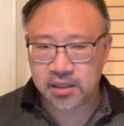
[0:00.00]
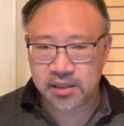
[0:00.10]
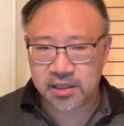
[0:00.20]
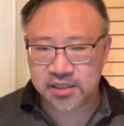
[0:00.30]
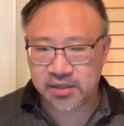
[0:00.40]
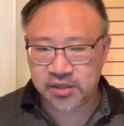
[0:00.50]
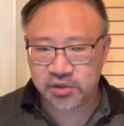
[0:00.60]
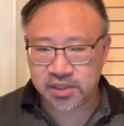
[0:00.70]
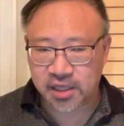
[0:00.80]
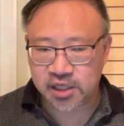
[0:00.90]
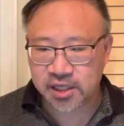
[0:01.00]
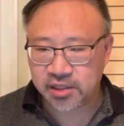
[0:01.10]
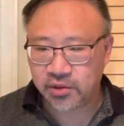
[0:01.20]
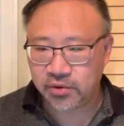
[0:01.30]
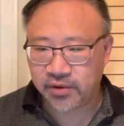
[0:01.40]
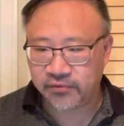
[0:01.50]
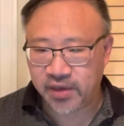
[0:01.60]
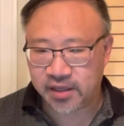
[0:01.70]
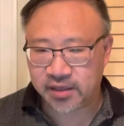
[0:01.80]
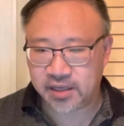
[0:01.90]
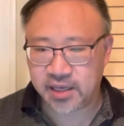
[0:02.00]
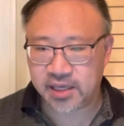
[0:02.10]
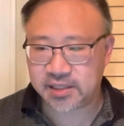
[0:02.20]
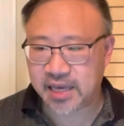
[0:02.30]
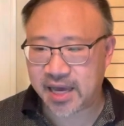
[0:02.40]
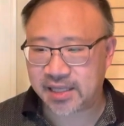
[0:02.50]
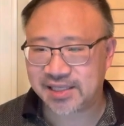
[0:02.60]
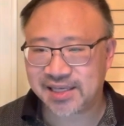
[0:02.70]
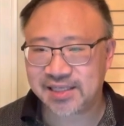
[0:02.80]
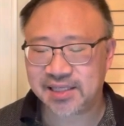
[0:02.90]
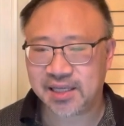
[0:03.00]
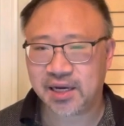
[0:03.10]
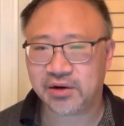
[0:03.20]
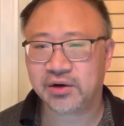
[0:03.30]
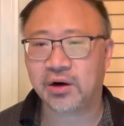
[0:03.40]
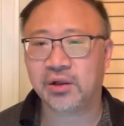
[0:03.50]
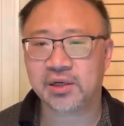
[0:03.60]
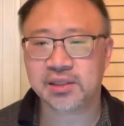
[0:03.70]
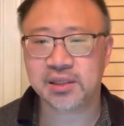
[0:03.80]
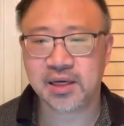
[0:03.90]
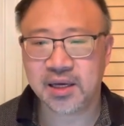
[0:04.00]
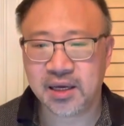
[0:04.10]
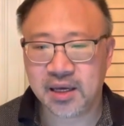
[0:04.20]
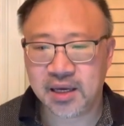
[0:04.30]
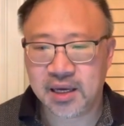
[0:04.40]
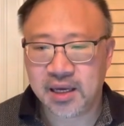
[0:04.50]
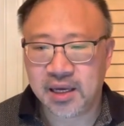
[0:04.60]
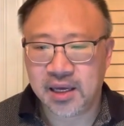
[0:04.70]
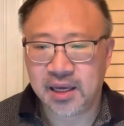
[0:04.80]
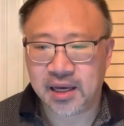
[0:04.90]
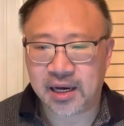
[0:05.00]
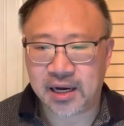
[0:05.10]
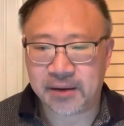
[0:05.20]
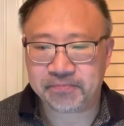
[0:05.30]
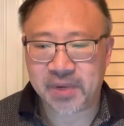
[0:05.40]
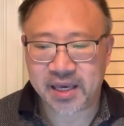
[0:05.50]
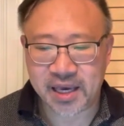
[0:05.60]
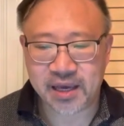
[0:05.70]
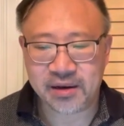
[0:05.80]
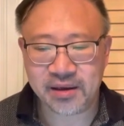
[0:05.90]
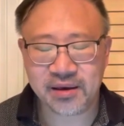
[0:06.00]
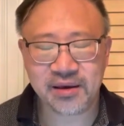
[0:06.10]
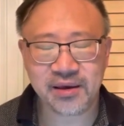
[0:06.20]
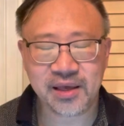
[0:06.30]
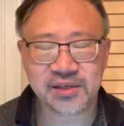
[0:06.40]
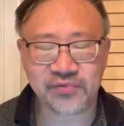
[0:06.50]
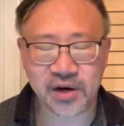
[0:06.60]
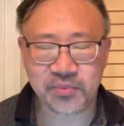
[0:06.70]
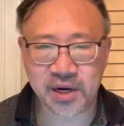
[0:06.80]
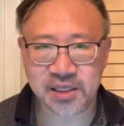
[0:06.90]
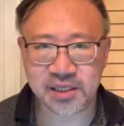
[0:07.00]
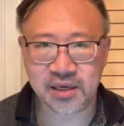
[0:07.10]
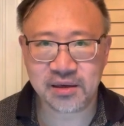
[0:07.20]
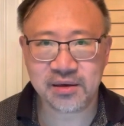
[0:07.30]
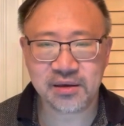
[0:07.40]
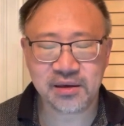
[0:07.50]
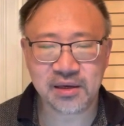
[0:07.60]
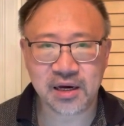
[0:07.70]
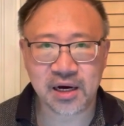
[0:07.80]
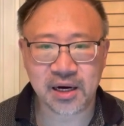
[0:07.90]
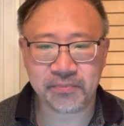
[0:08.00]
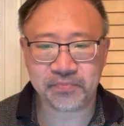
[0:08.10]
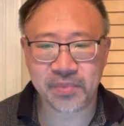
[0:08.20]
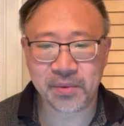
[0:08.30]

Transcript: it's interesting. Chateau Lafite is at sixteen hundred dollars. Um, again, it's very pricey, um,